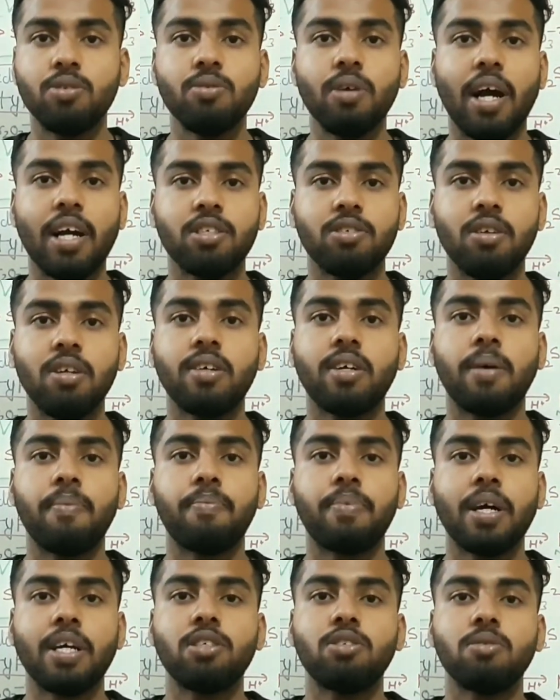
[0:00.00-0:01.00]
actually
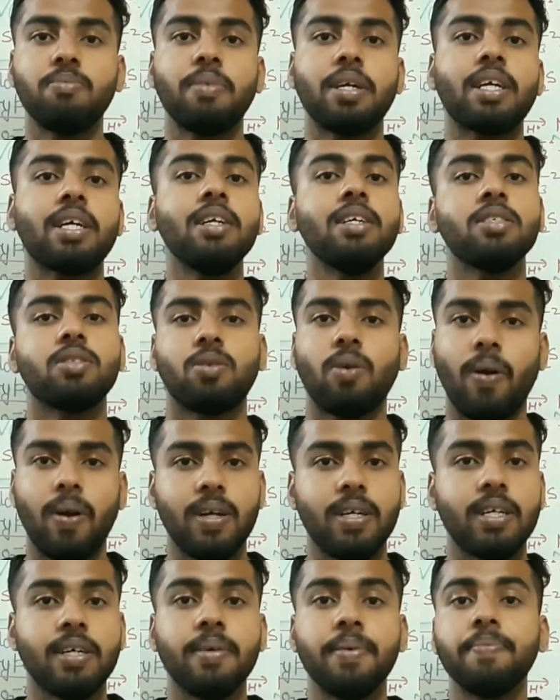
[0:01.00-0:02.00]
comprise to make a
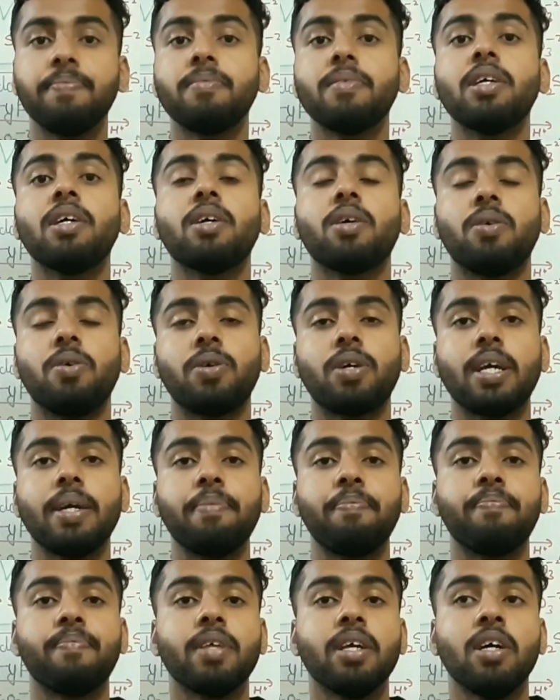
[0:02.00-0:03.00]
salt.
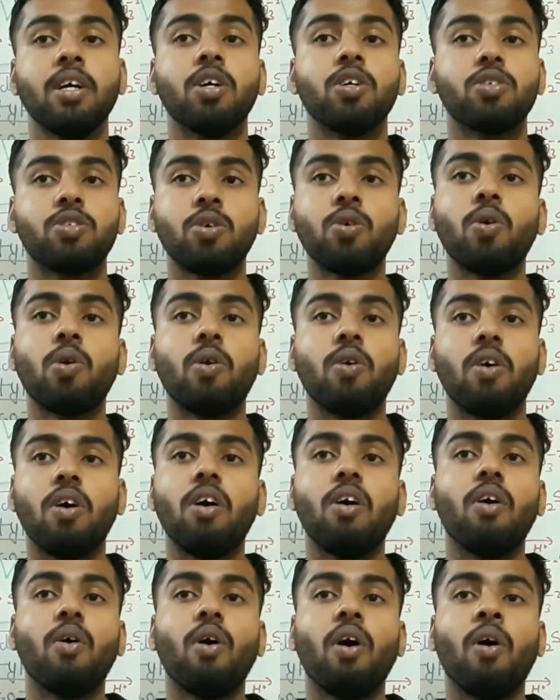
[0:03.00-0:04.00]
Okay. So
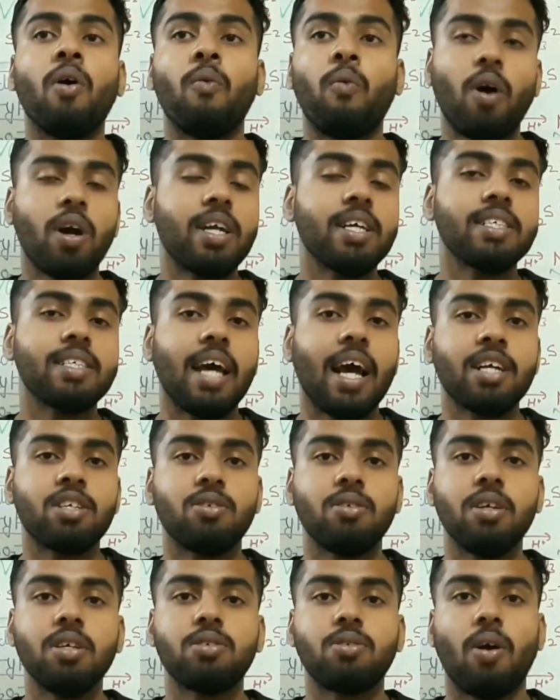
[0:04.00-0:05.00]
what is
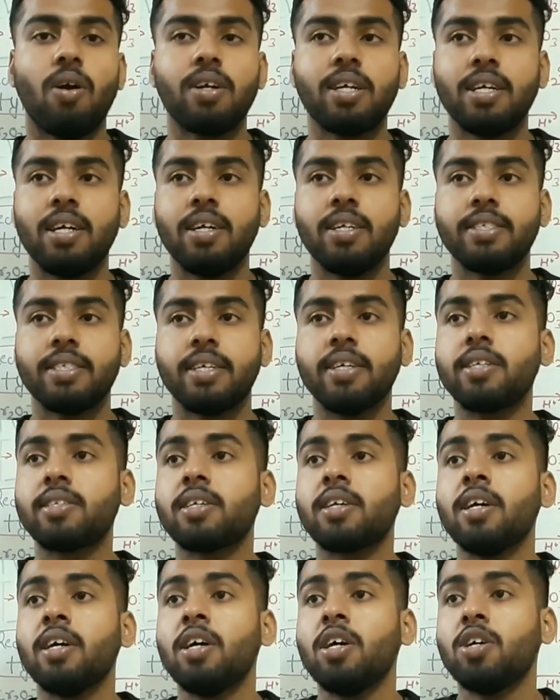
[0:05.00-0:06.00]
actually salt analysis?
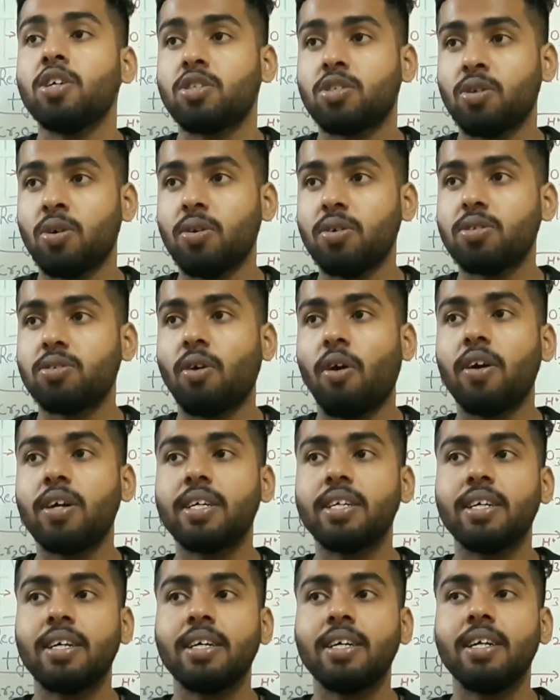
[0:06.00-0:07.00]
So salt
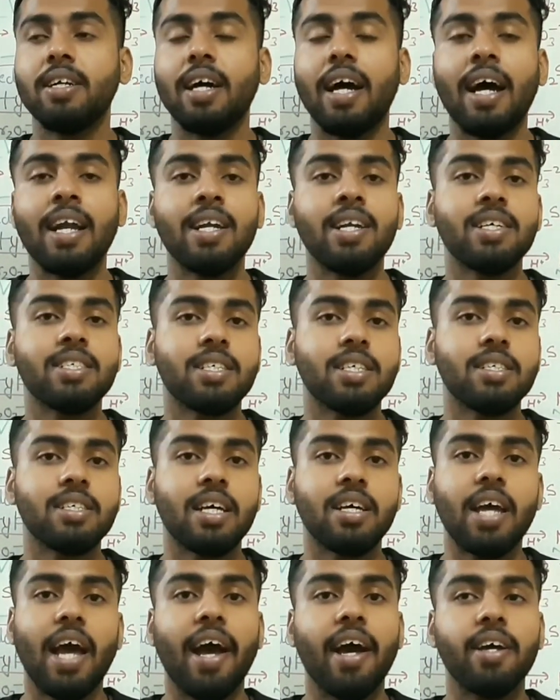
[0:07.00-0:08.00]
analysis,
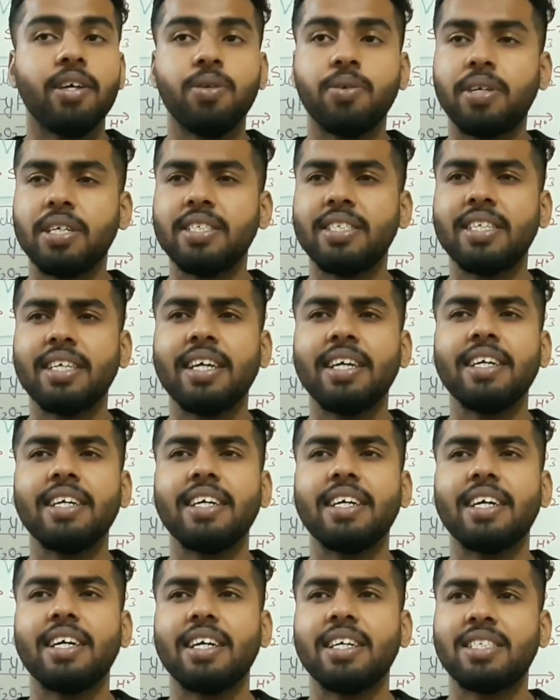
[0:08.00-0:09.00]
you can
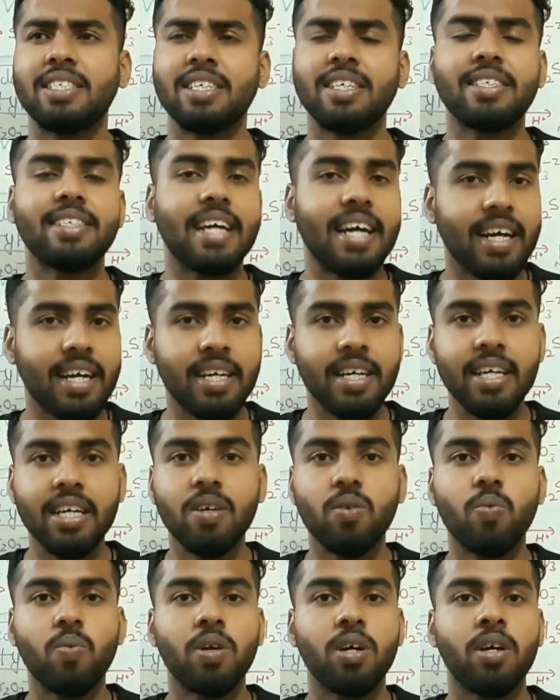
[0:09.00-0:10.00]
see it's a technique
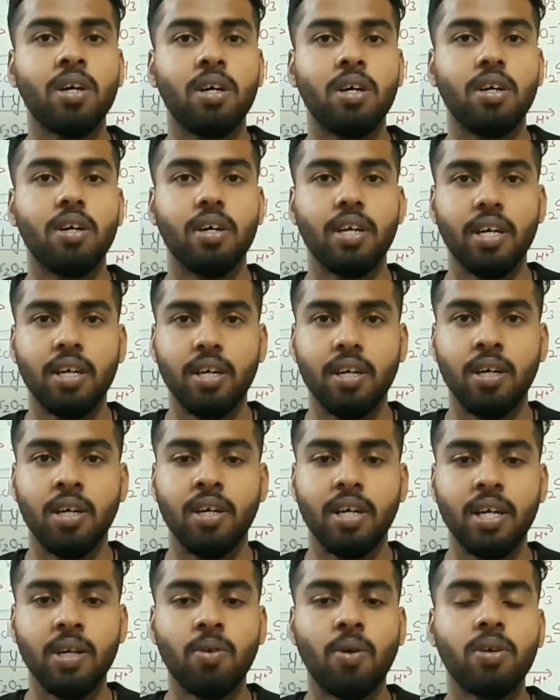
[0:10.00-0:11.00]
where
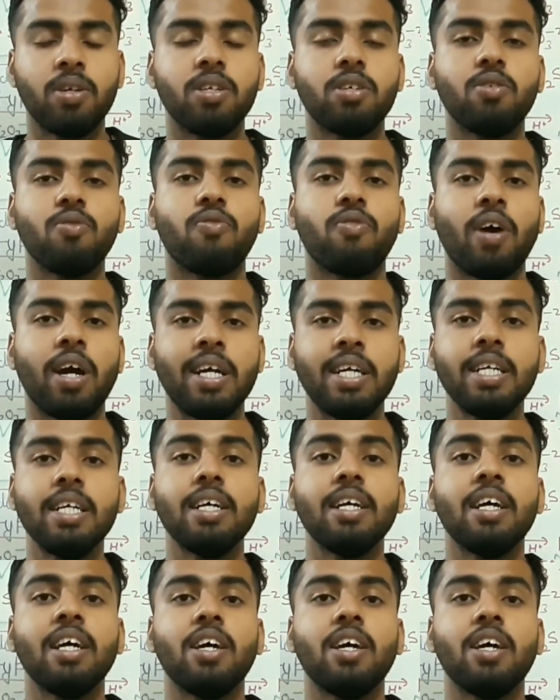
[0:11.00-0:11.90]
in order to find